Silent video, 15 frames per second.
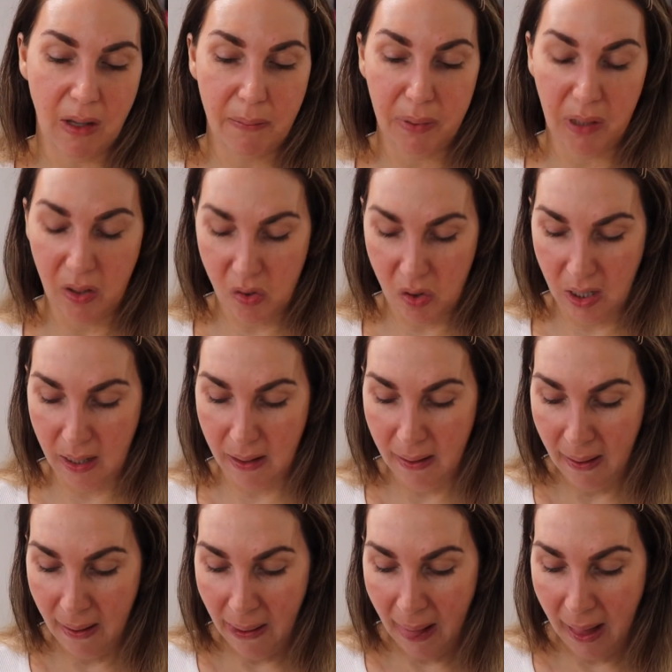a blusher,
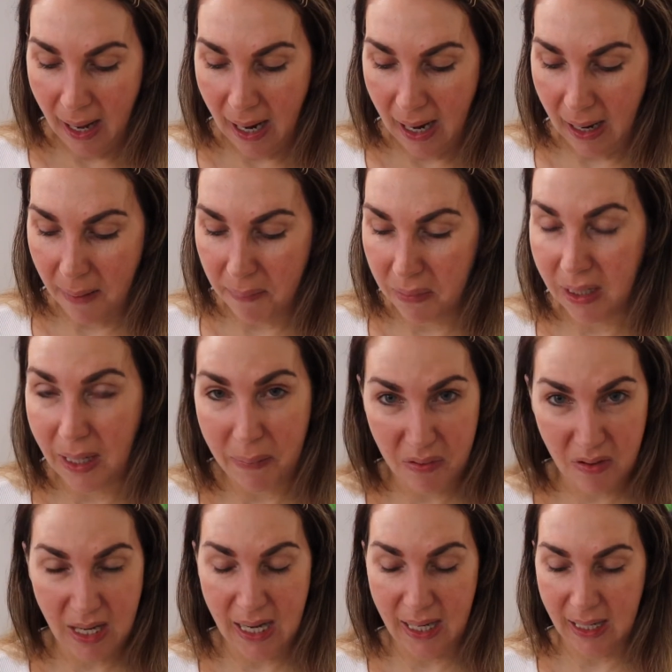
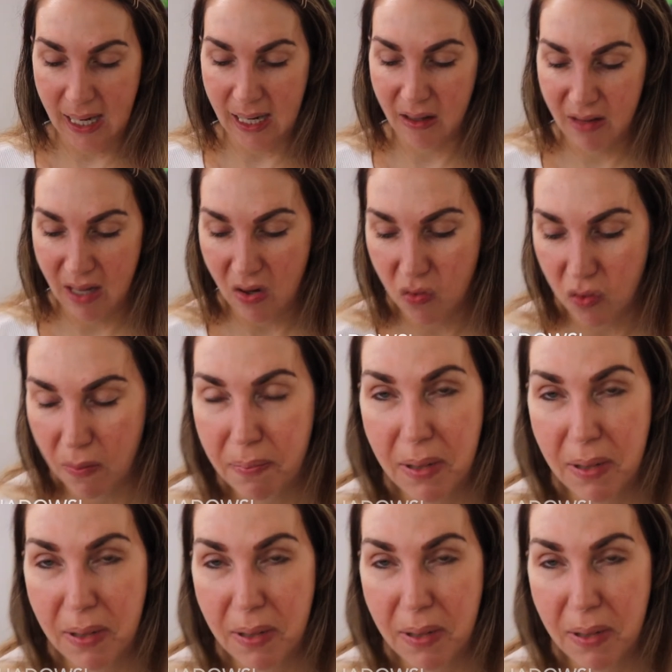lipstick, etc.